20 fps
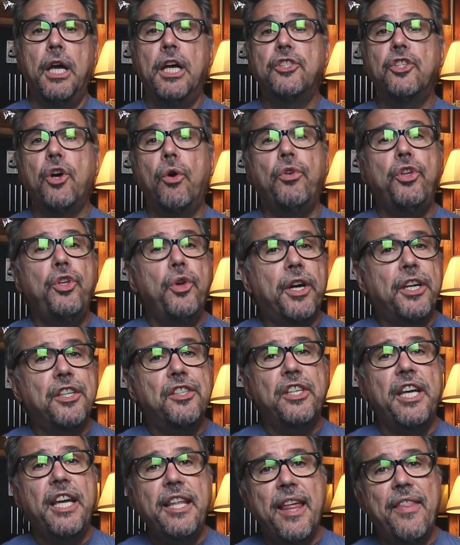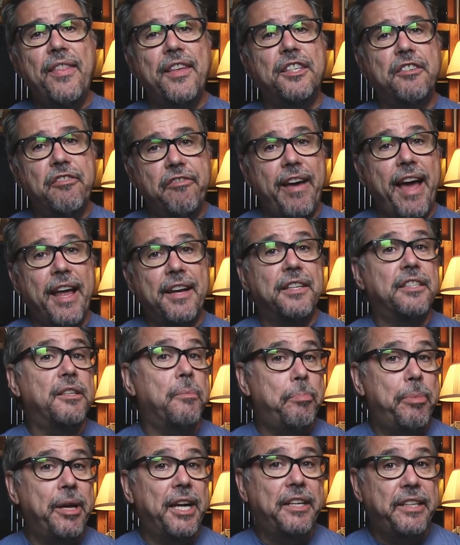So you can see that this event is
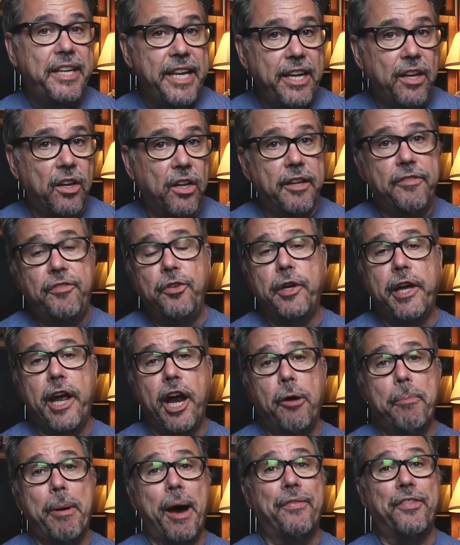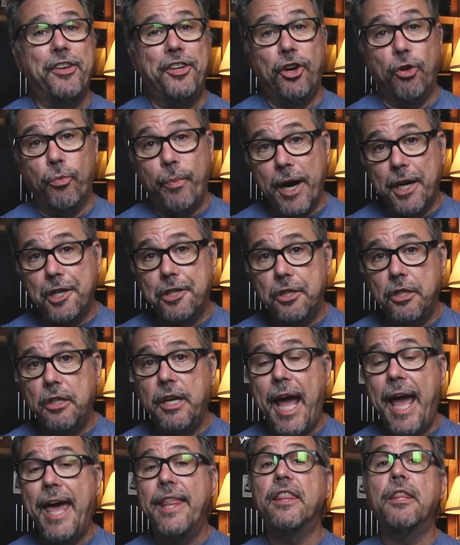a big deal if you care about the
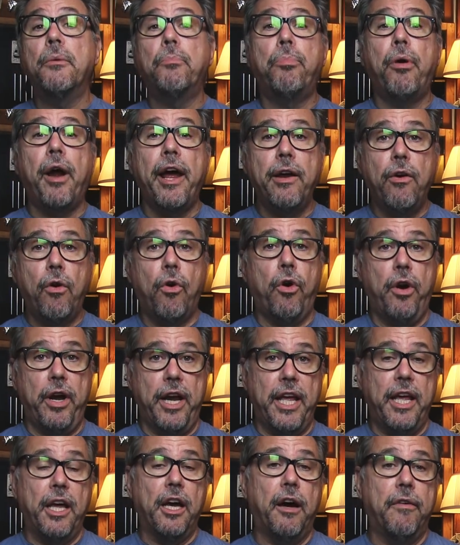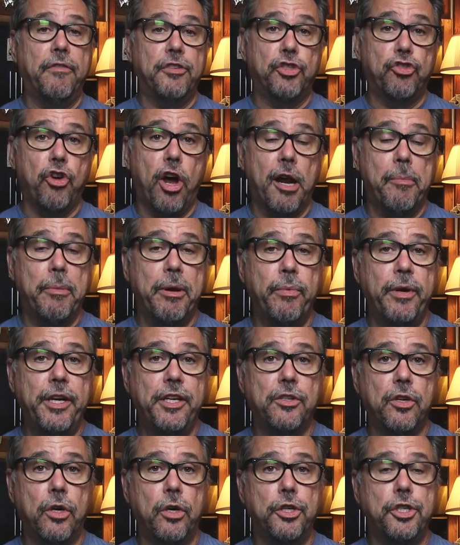direction and the priority of astronomy
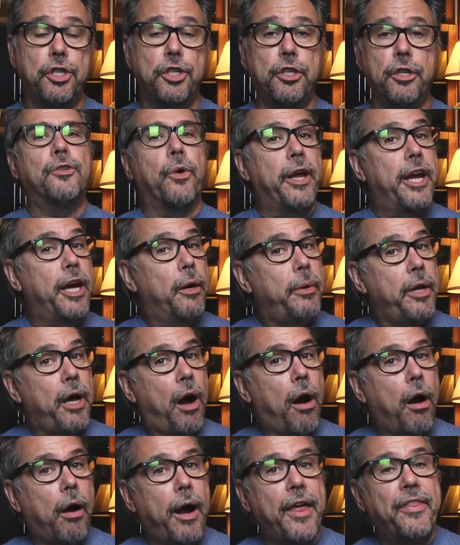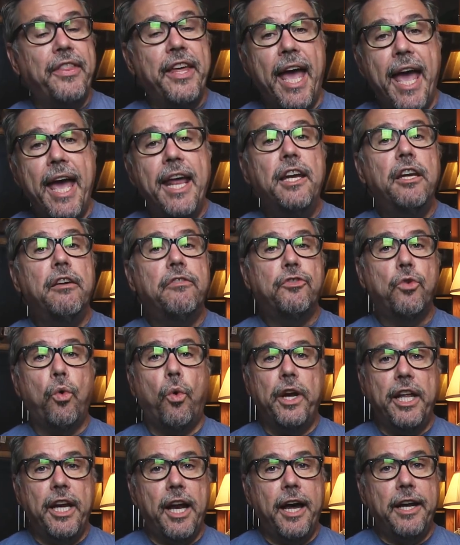research. So here we are at the end of
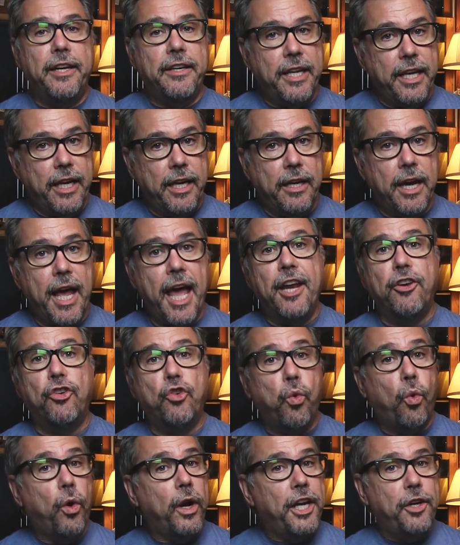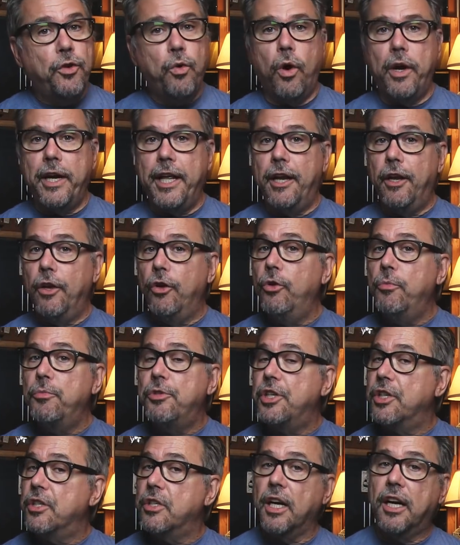2019, and 2020
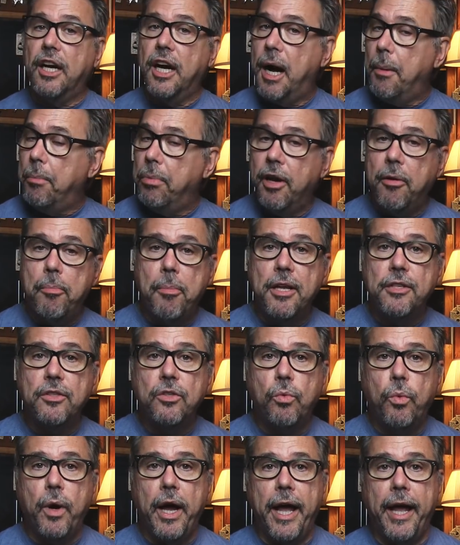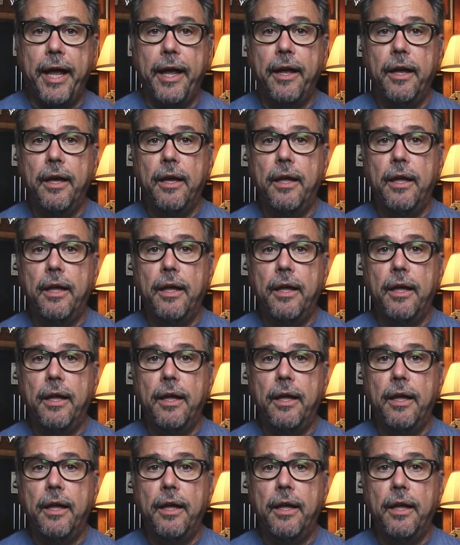looms just a couple of months away.